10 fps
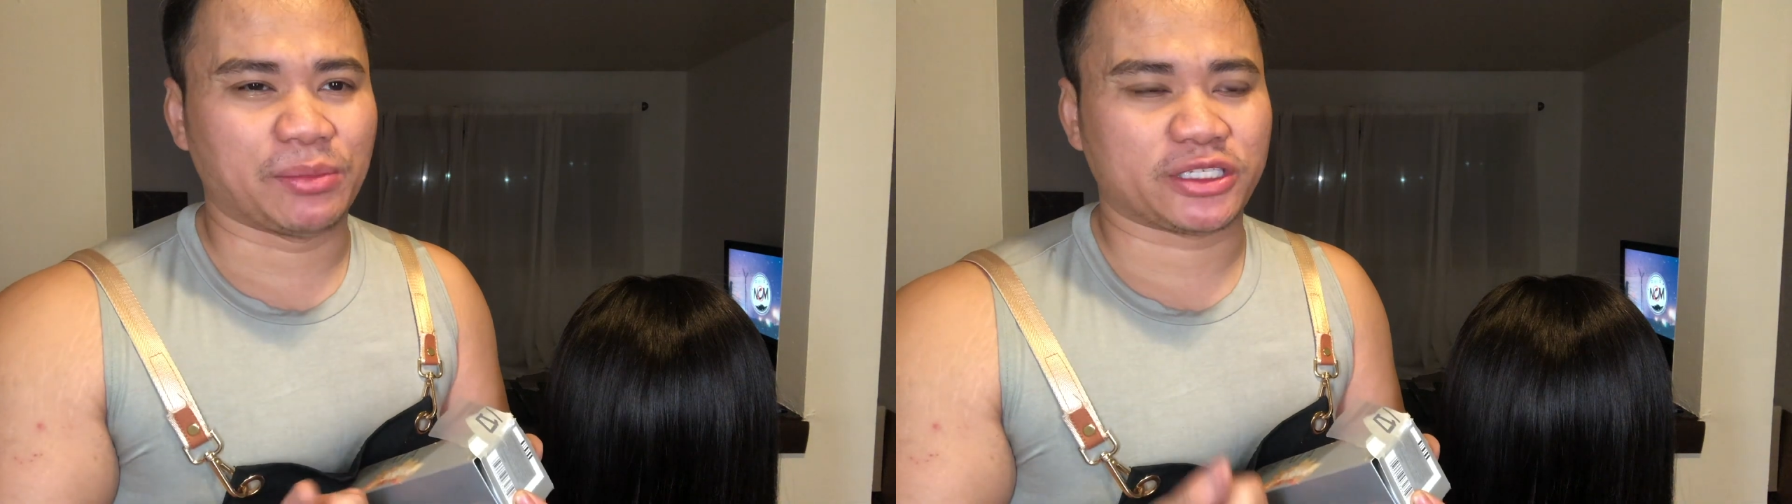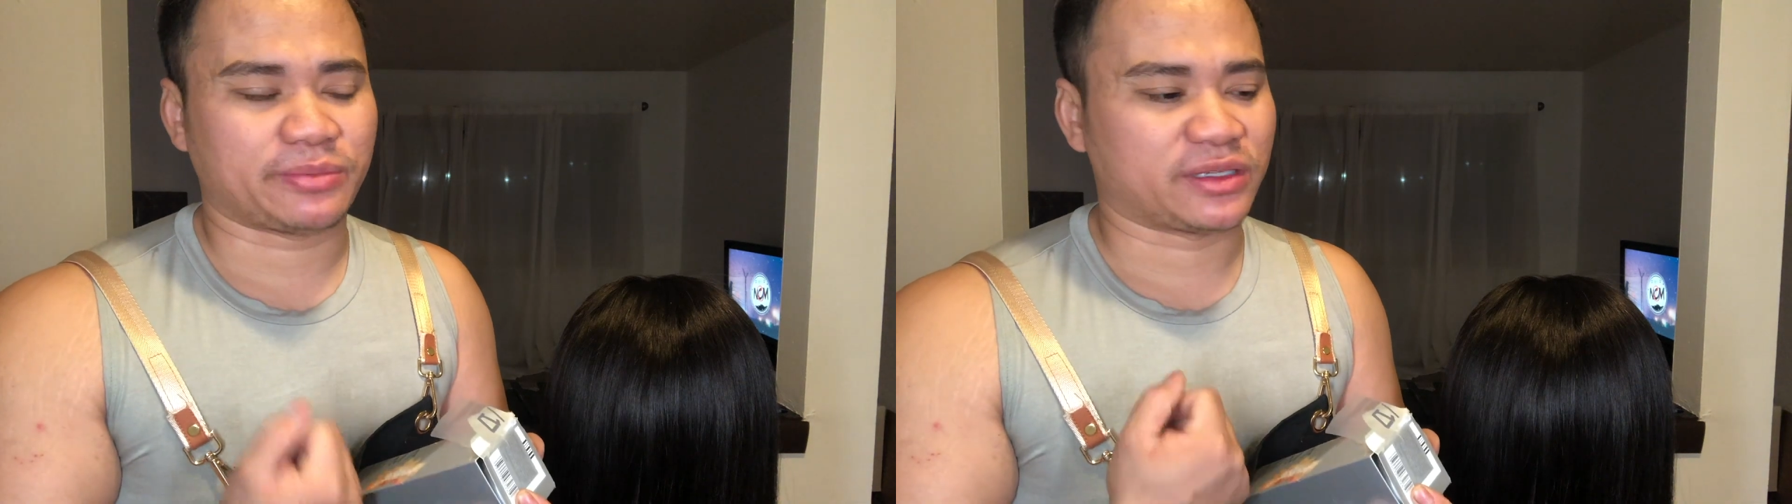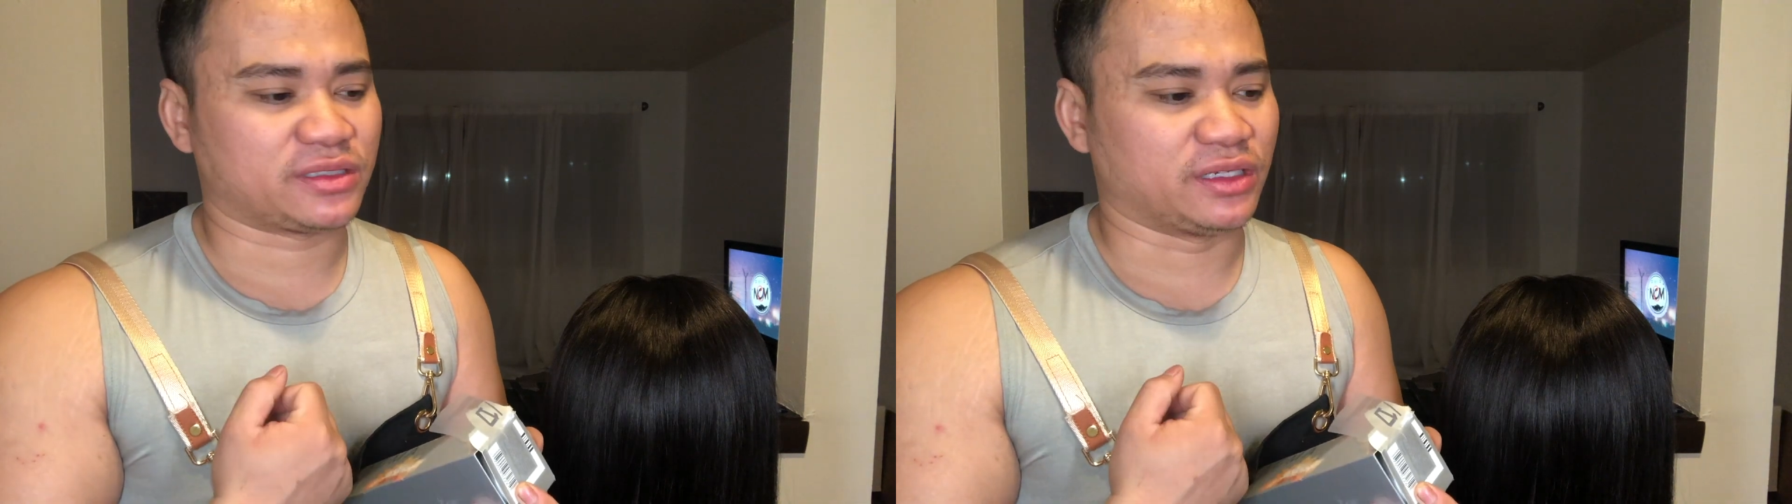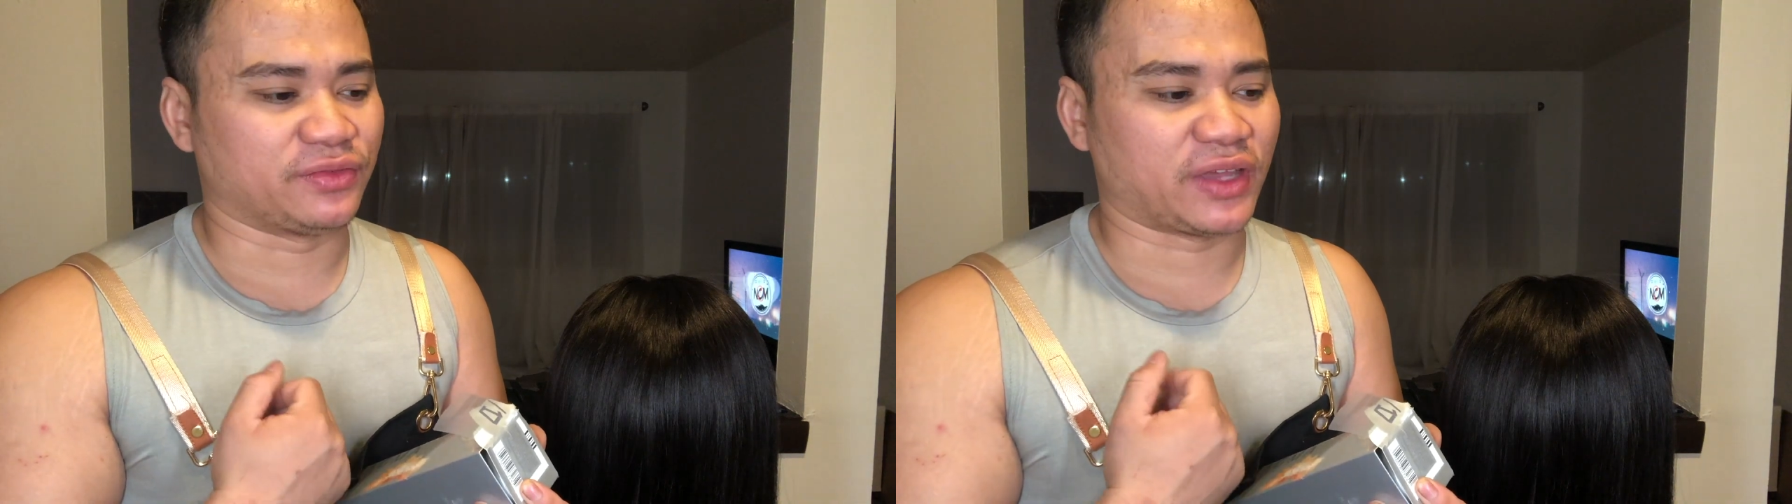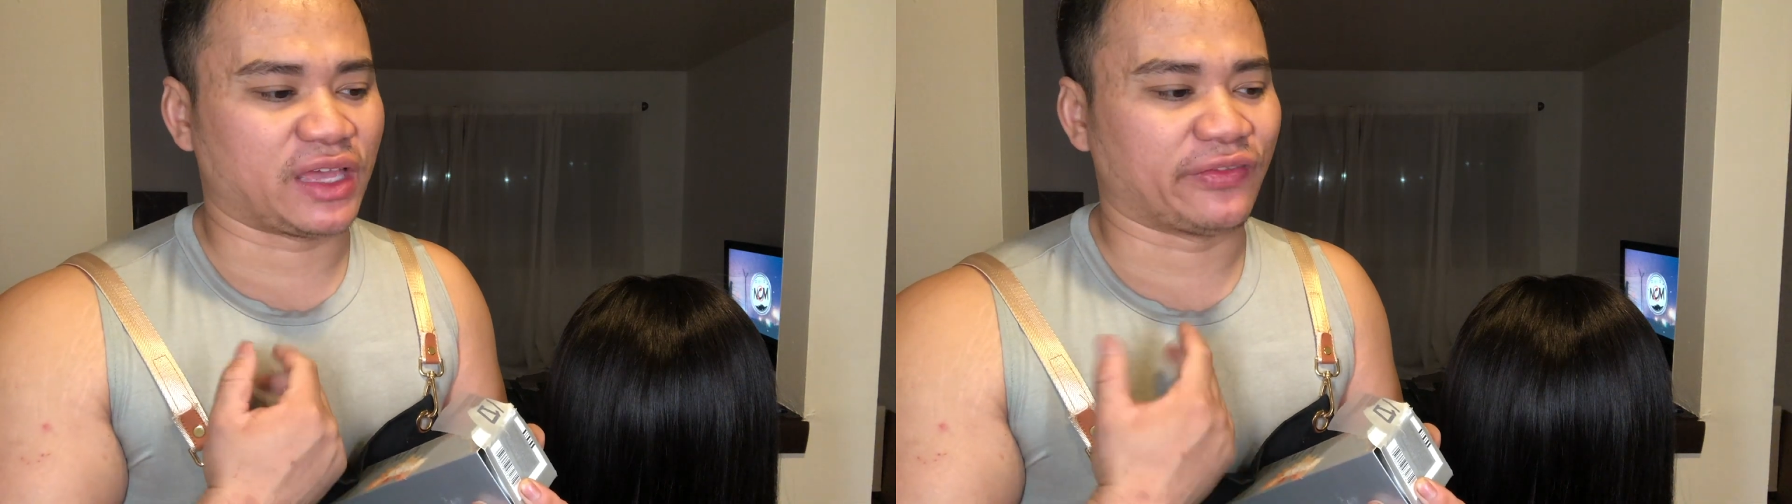especially
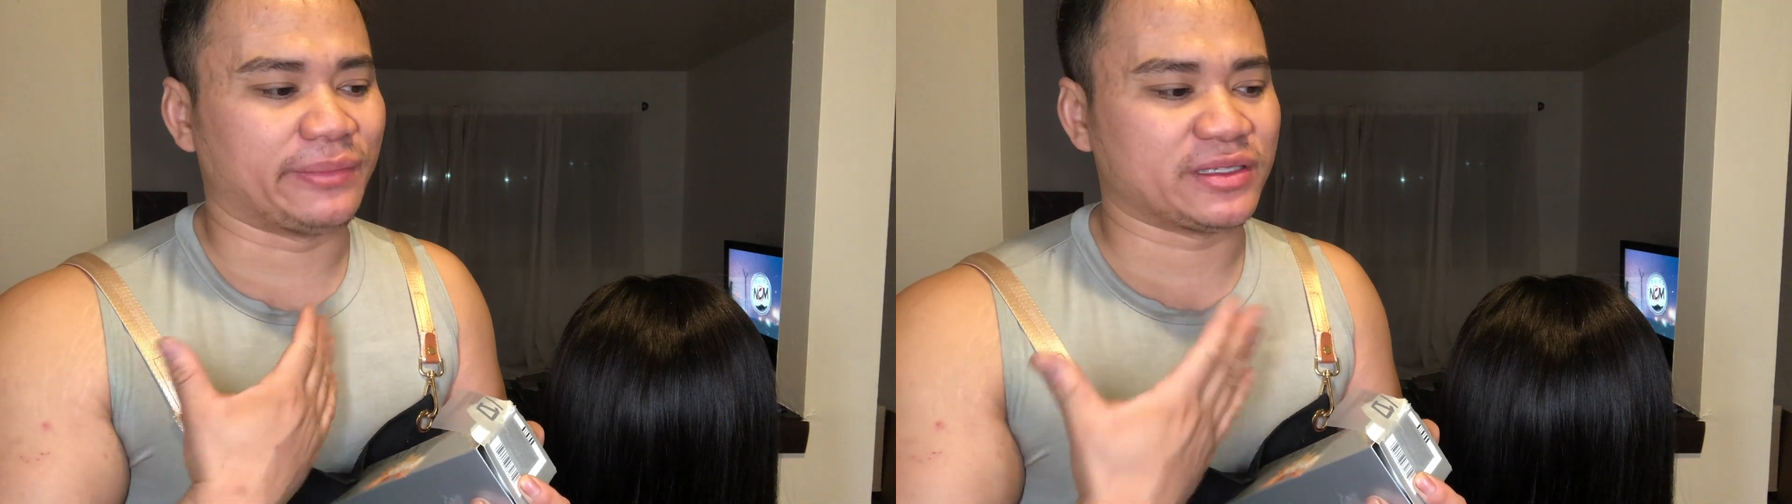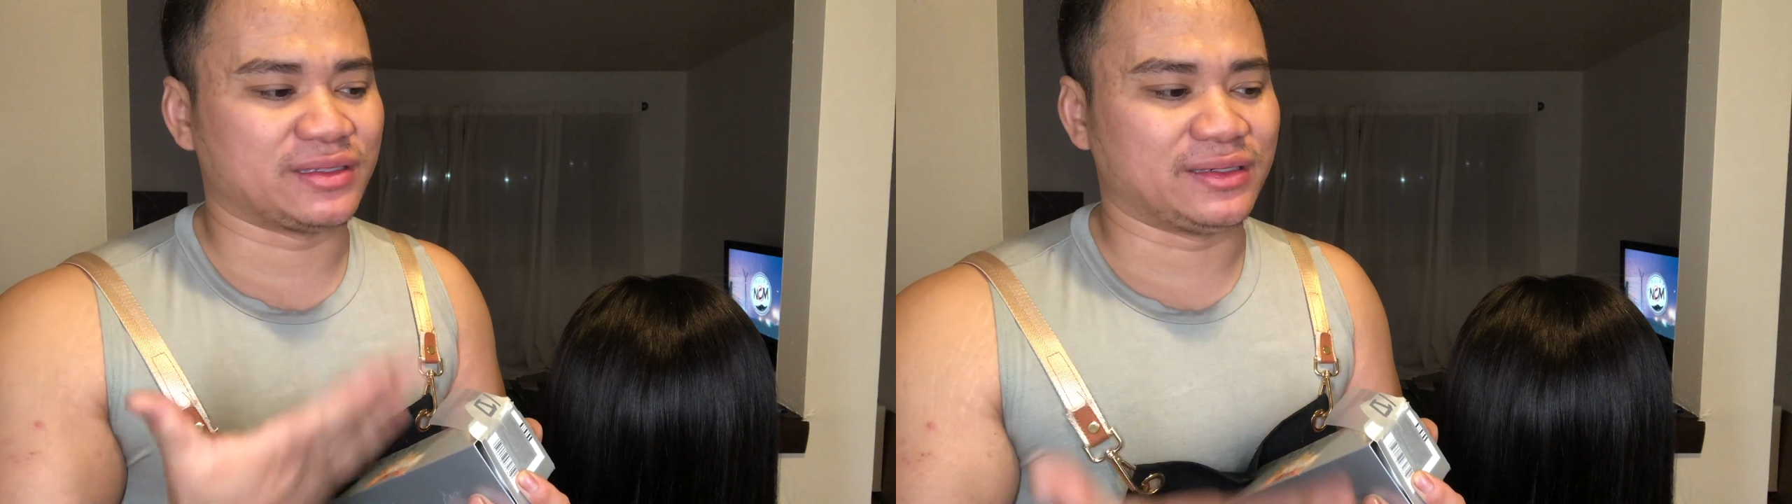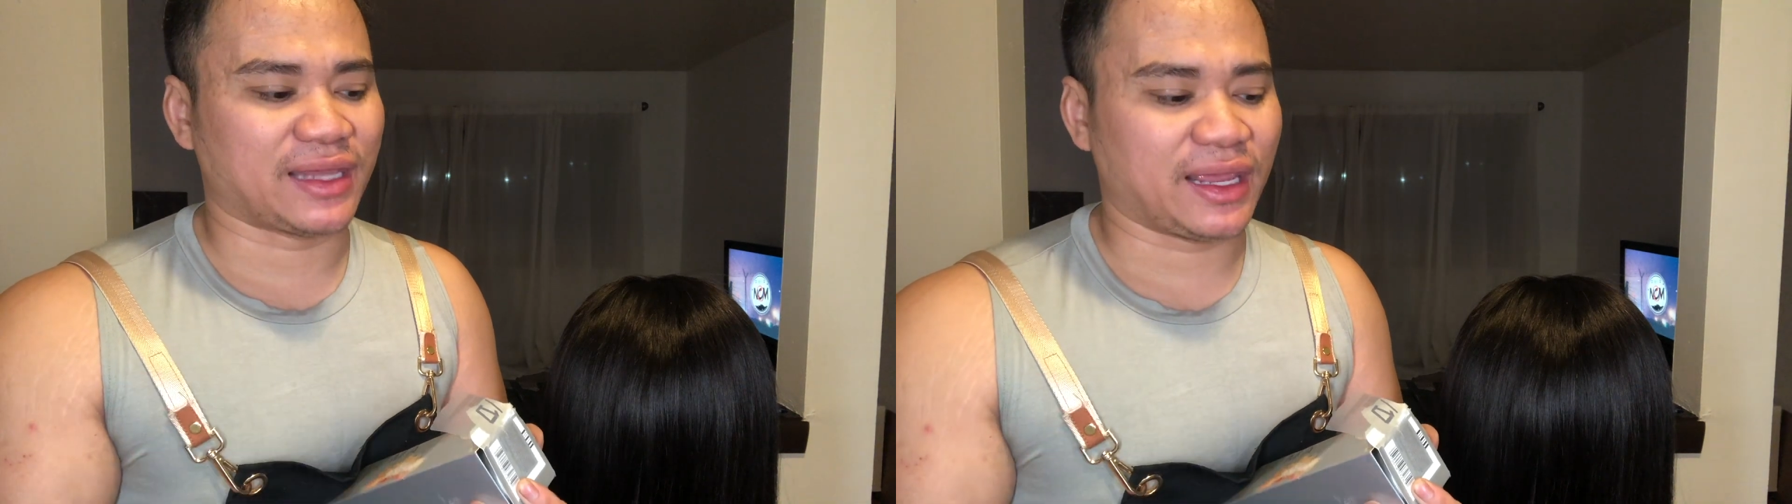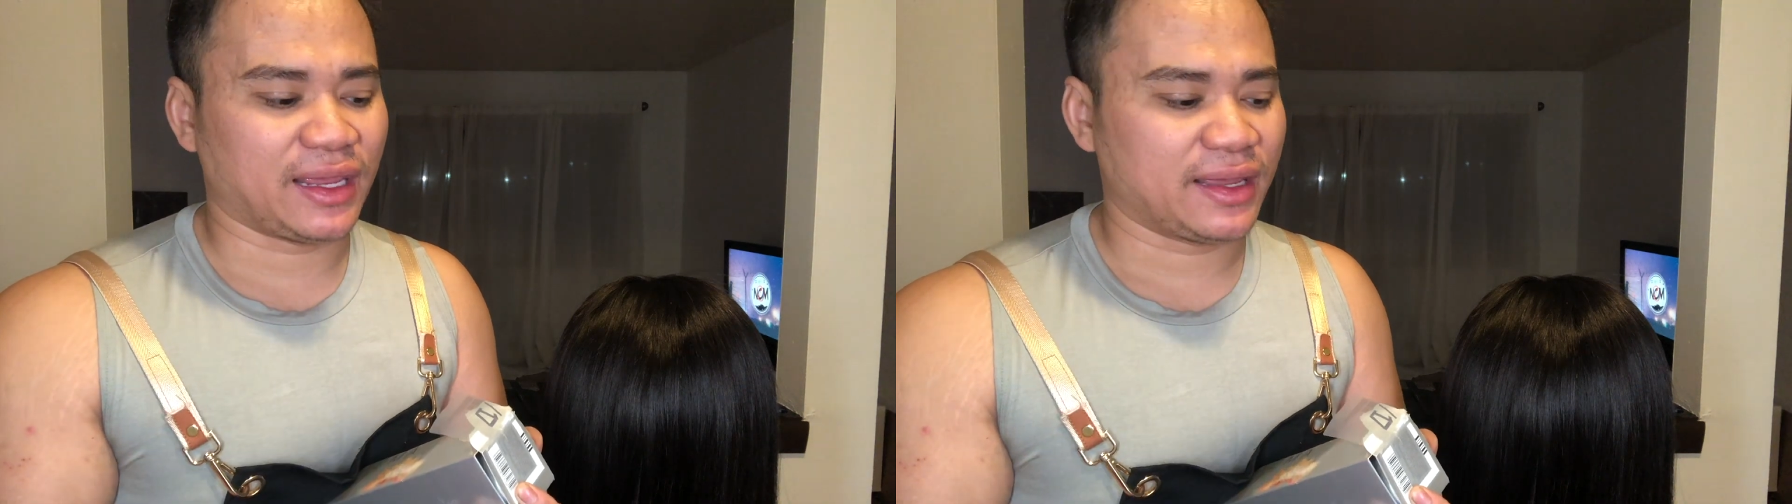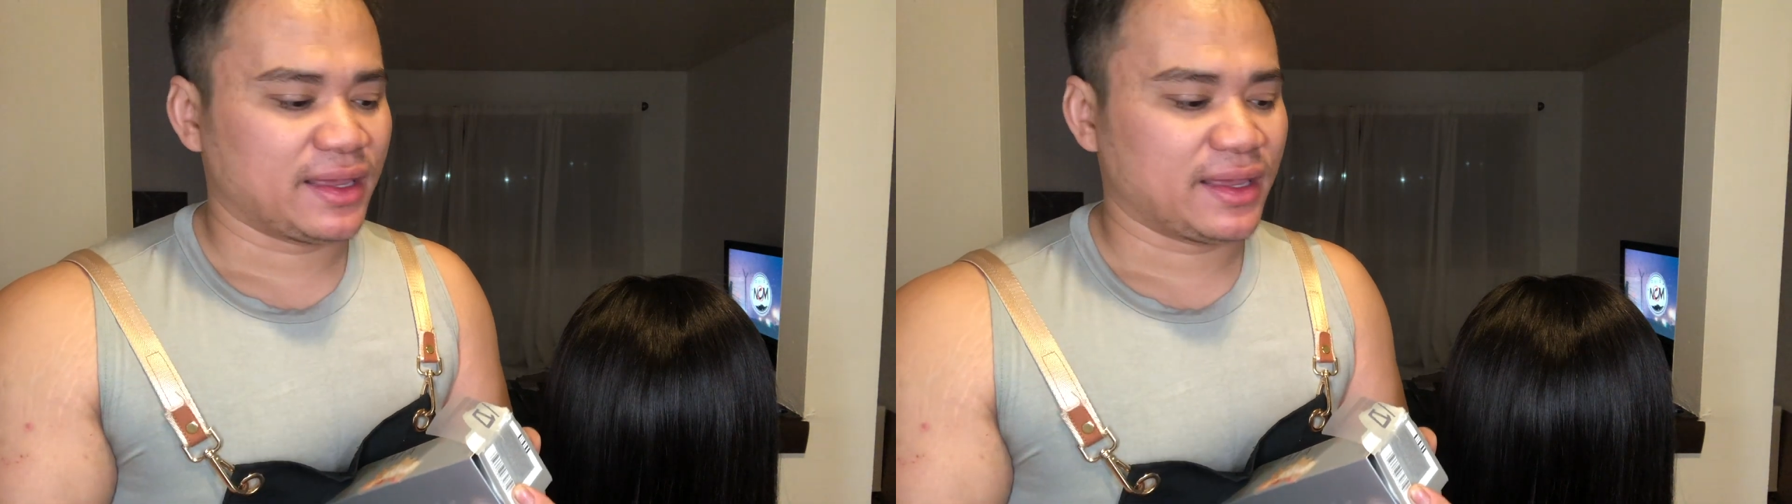if I have a busy day